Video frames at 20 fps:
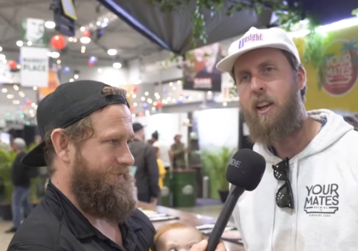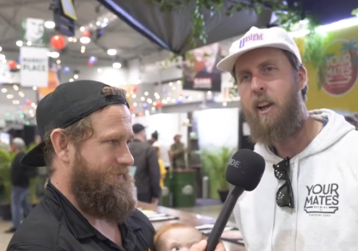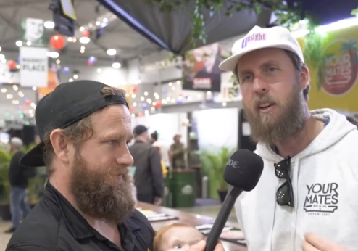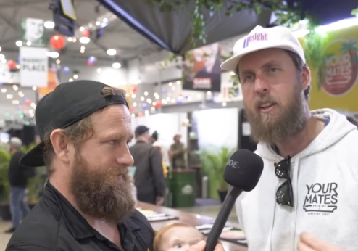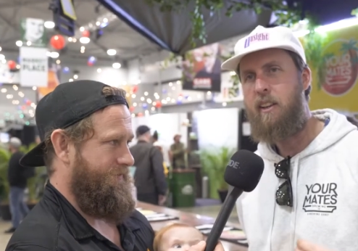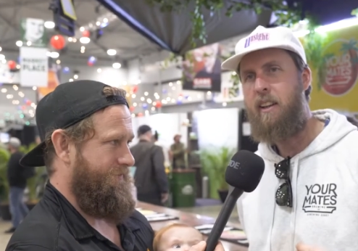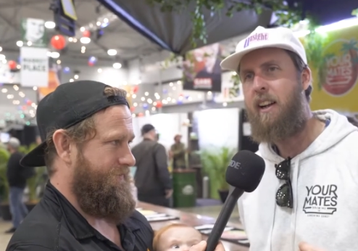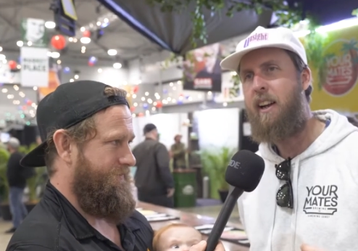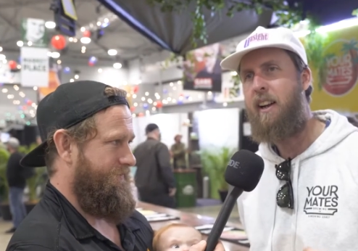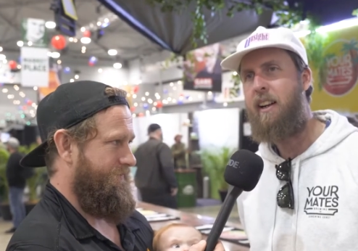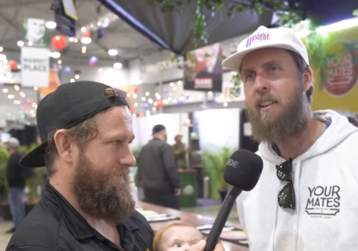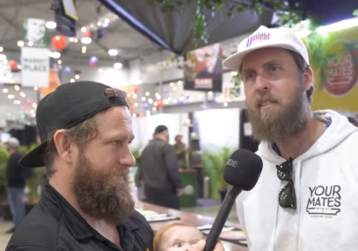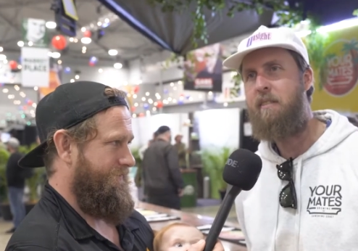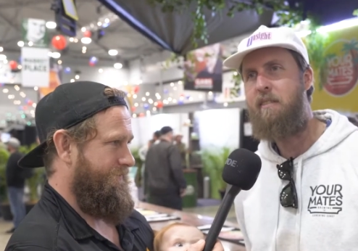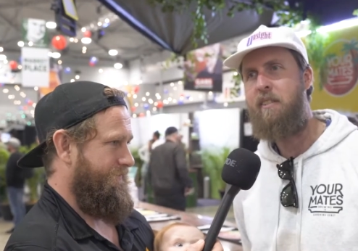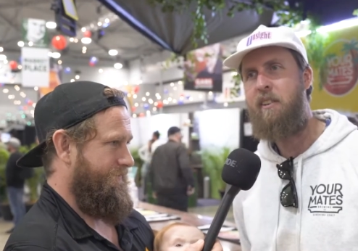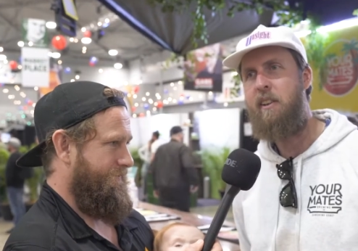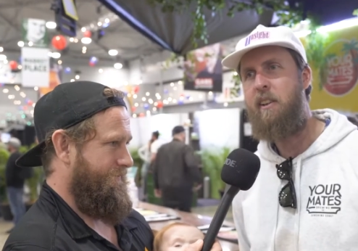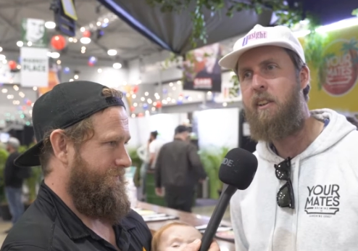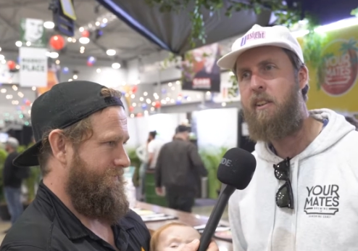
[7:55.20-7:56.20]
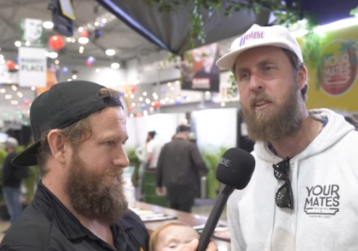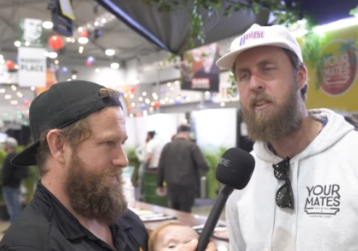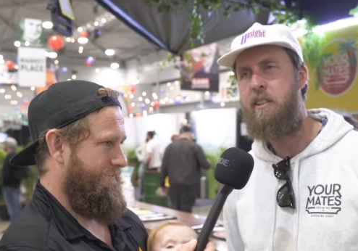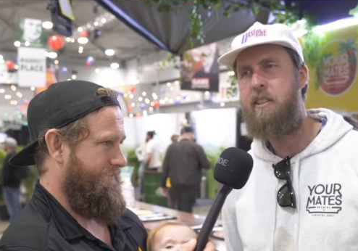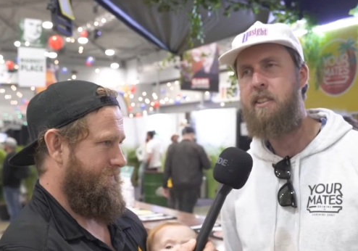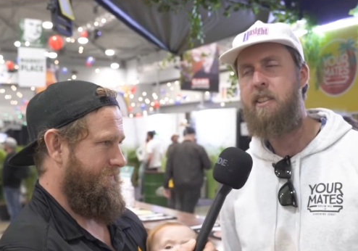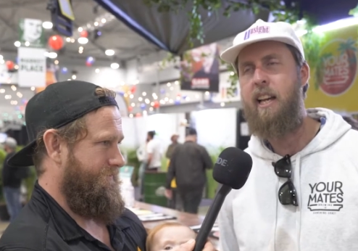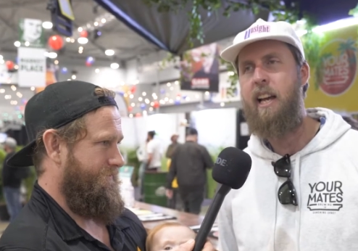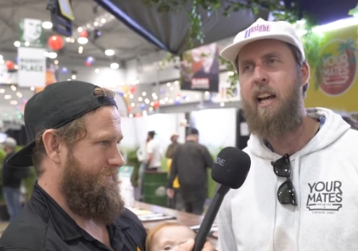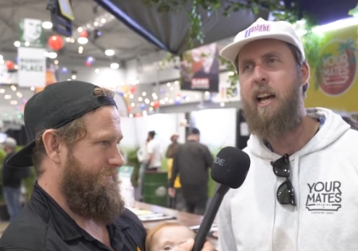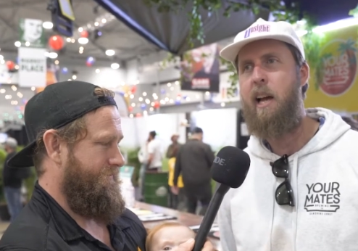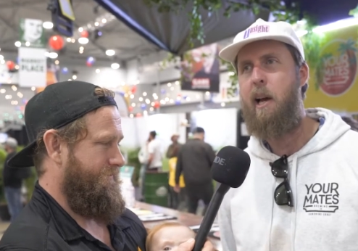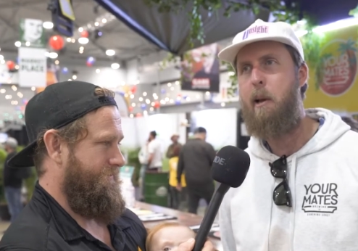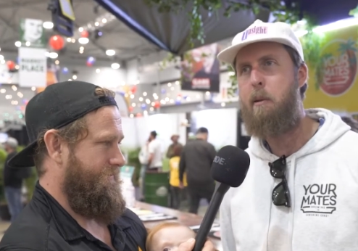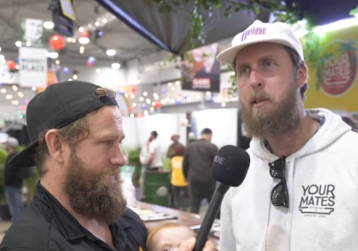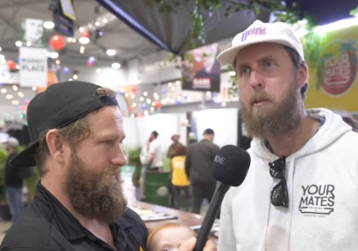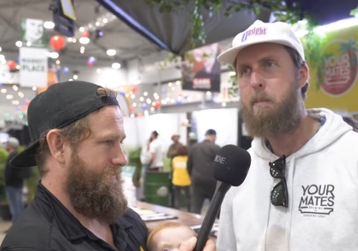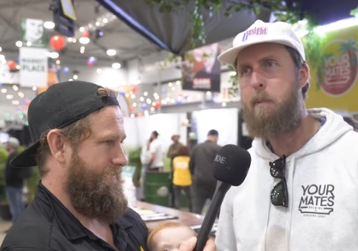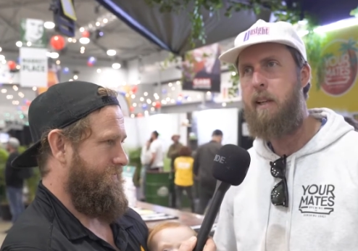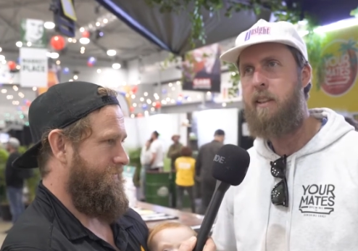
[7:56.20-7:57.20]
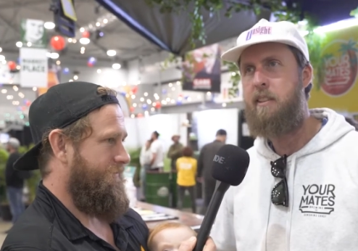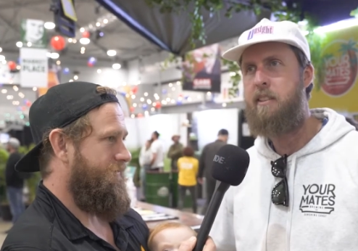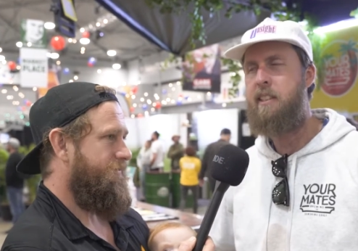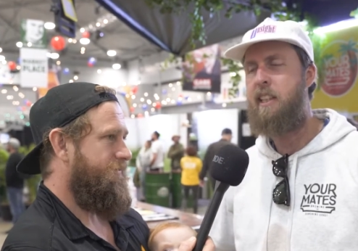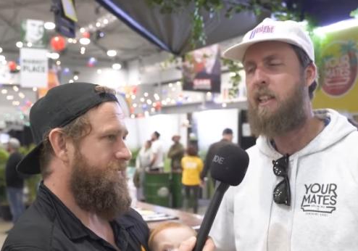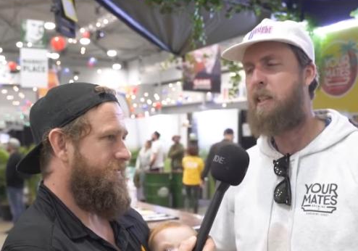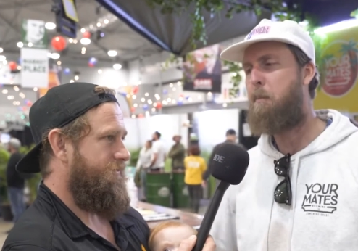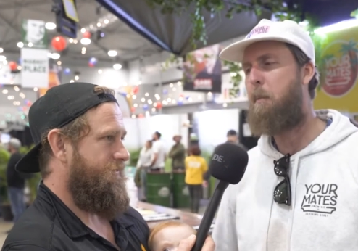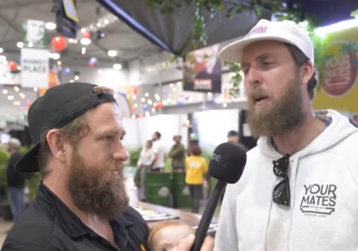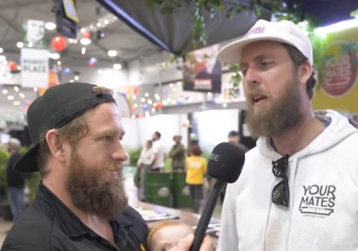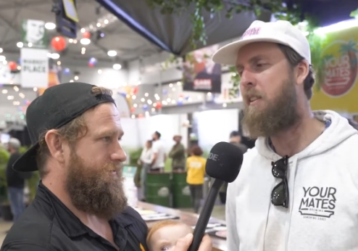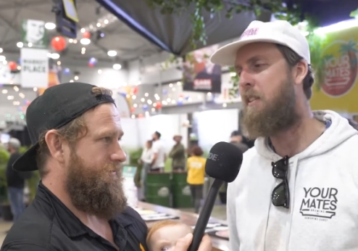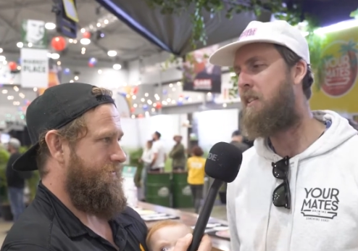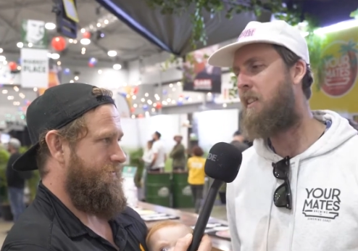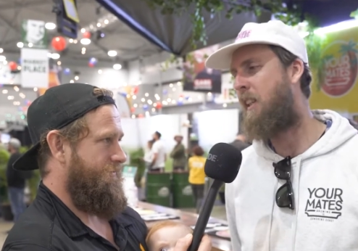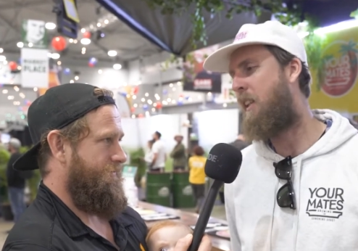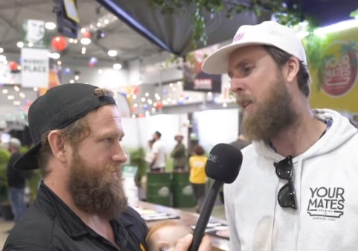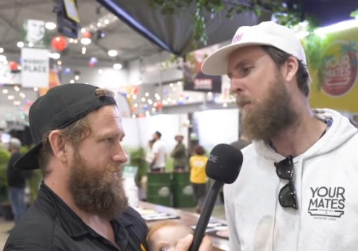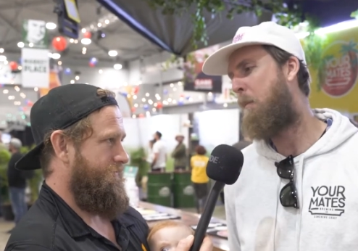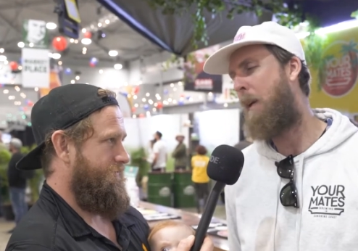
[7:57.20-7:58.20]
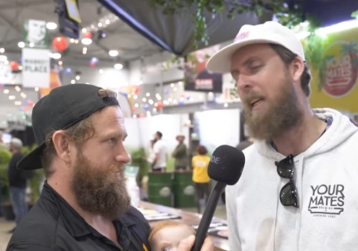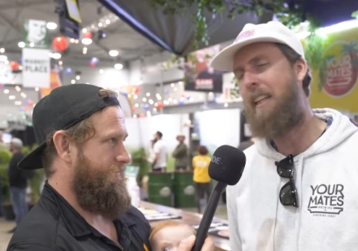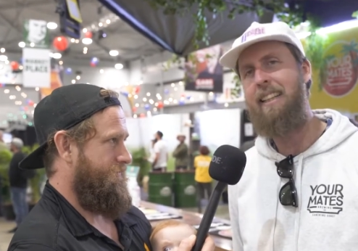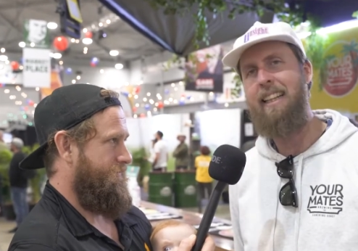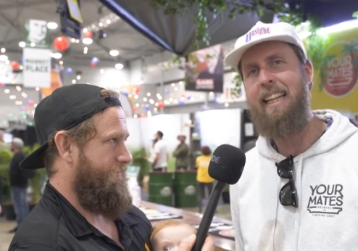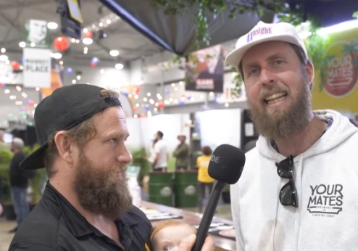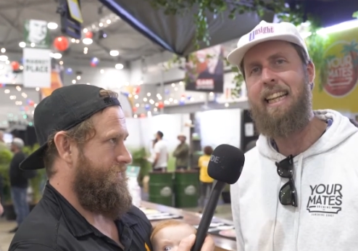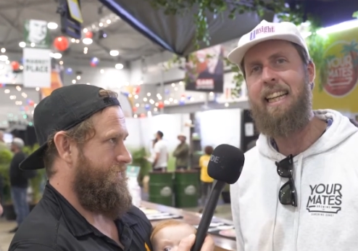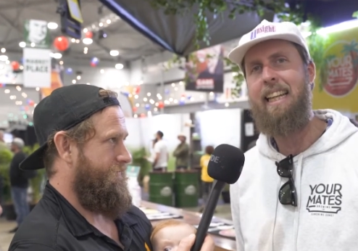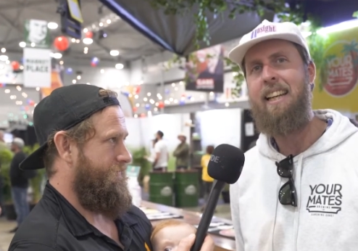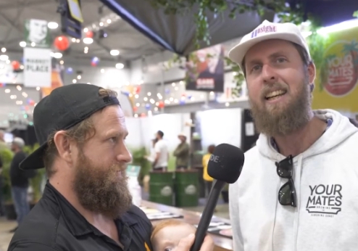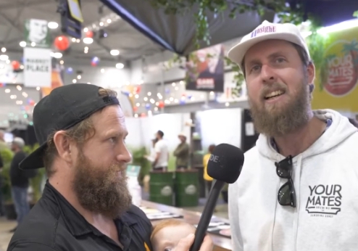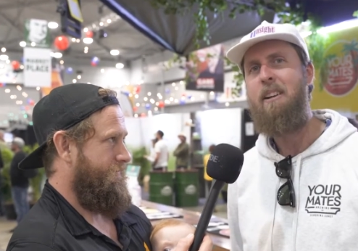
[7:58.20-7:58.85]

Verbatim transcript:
Speaker 1: coconut infused. Uh, spent six months in Bingley